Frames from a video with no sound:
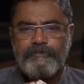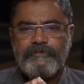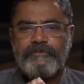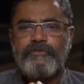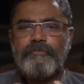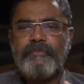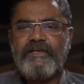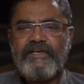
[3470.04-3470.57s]

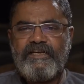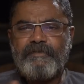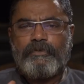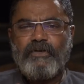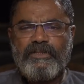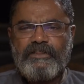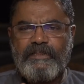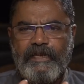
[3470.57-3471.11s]
not to make
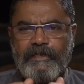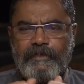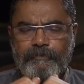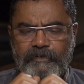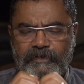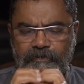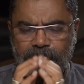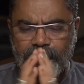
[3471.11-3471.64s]
anybody
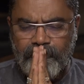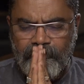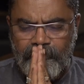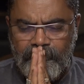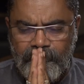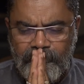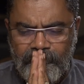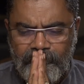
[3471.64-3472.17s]
thank me,
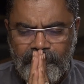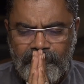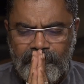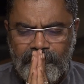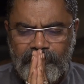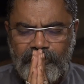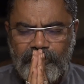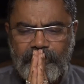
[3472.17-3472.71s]

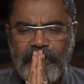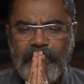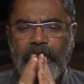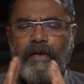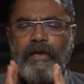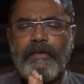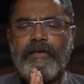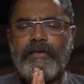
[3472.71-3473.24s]
so that
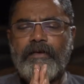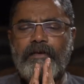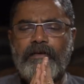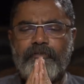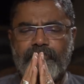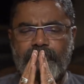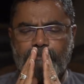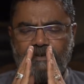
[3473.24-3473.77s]
I can
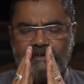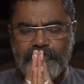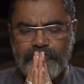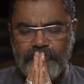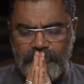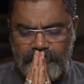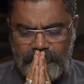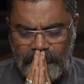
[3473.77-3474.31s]
live the
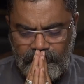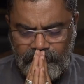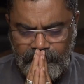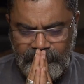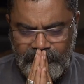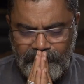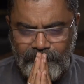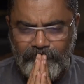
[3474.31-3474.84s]
best version
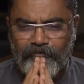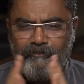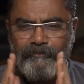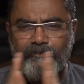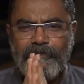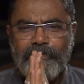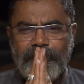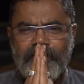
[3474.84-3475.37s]
of me.
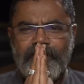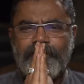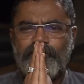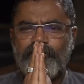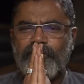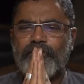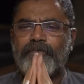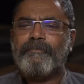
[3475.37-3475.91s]
Can I
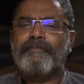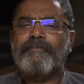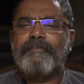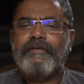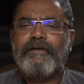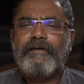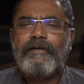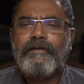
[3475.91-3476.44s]

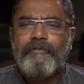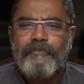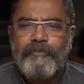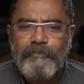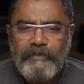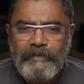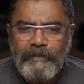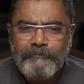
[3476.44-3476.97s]
leave
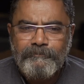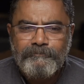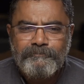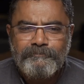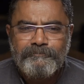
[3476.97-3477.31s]
you with that?